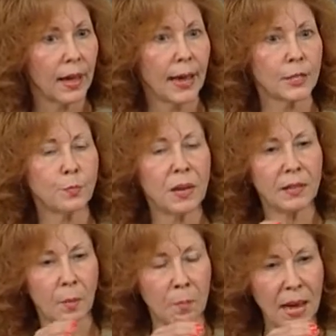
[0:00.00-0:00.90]
as
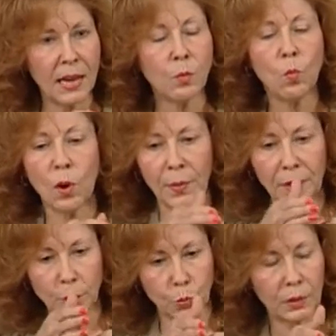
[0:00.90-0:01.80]
being the main one
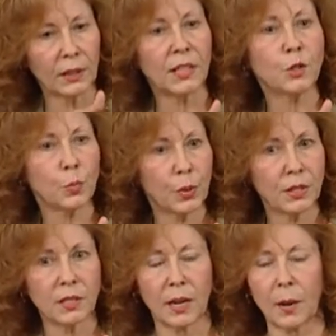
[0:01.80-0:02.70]
that's released
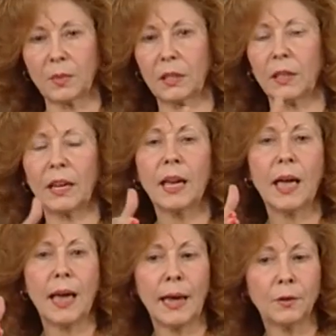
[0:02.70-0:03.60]
presynaptically
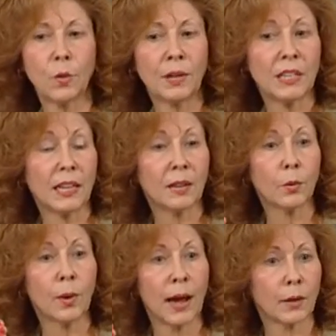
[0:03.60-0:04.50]
and going to
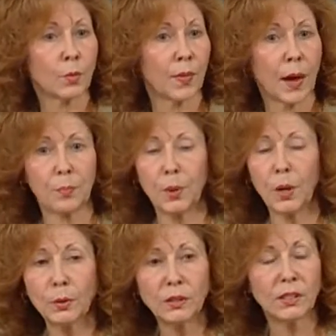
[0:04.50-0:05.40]
interact with that
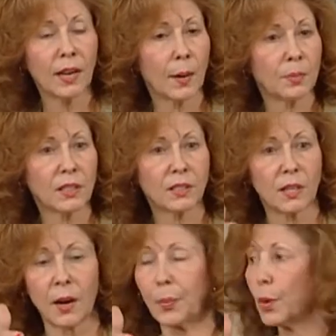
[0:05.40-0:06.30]
postsynaptic
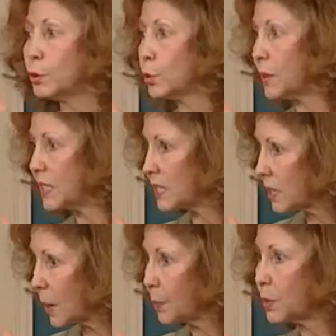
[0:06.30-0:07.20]
site, those
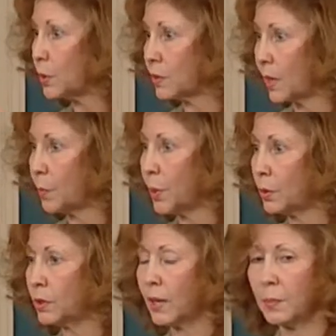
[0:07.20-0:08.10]
receptors in that
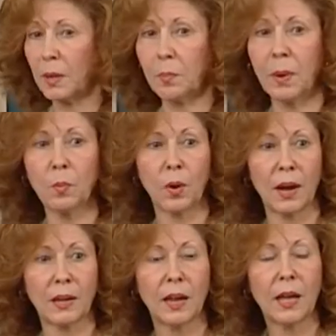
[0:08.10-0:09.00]
postsynaptic
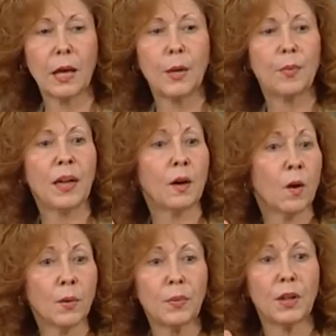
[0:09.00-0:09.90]
membrane, they
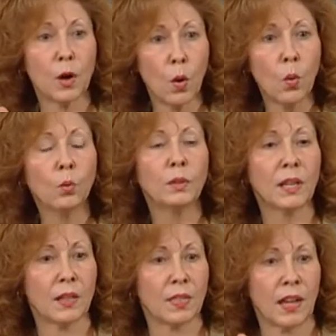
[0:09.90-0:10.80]
aren't the
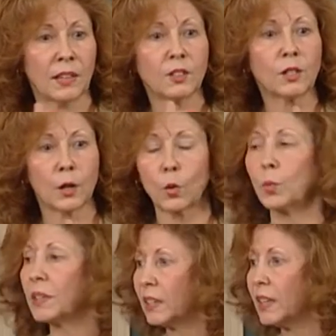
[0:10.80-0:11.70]
only things that are
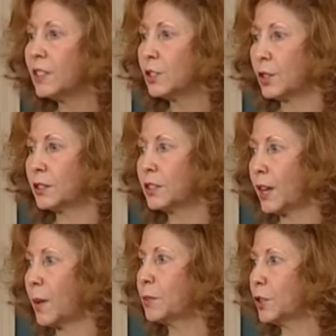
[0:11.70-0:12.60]
released on
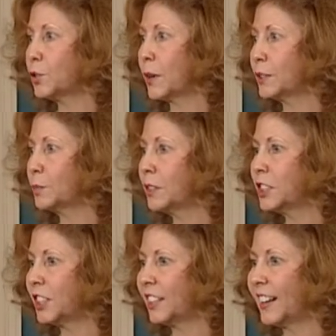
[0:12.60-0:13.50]
synaptic
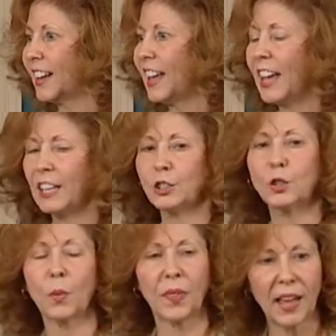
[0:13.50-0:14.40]
transmission. And
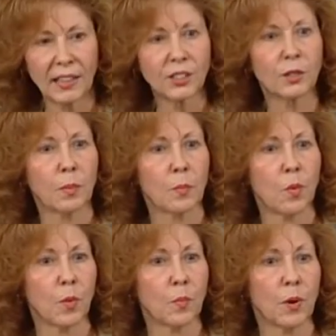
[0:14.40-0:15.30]
so that's an
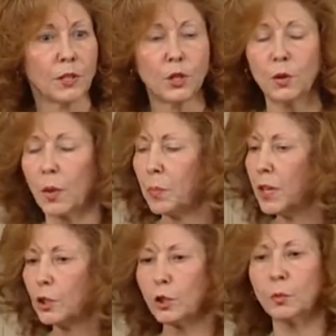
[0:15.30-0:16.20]
important point too. The
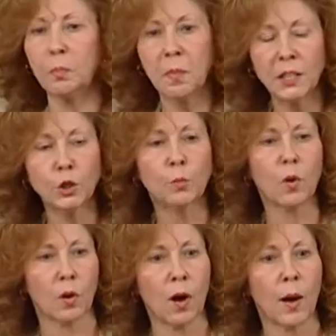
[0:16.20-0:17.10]
picture is much
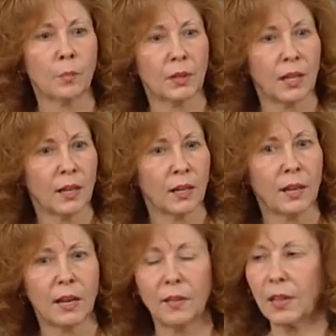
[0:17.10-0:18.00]
more complicated
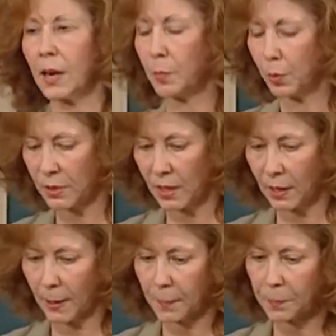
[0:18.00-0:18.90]
than I'm
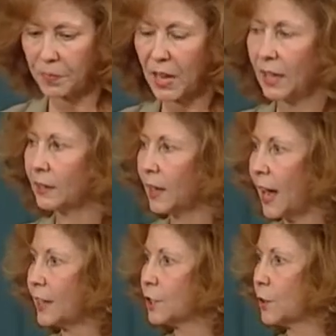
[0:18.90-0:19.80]
presenting. And
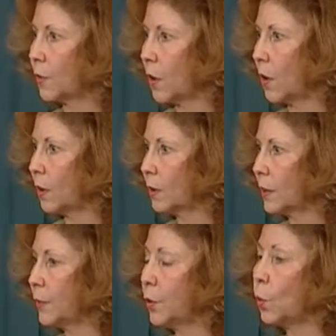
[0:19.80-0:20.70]
last of all,
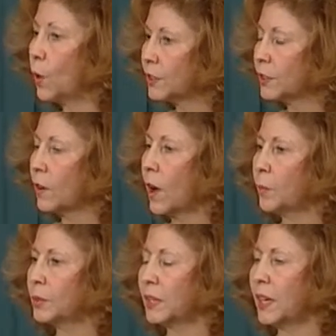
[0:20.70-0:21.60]
if it wasn't
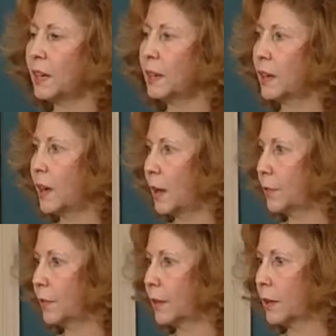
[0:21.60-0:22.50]
complicated enough,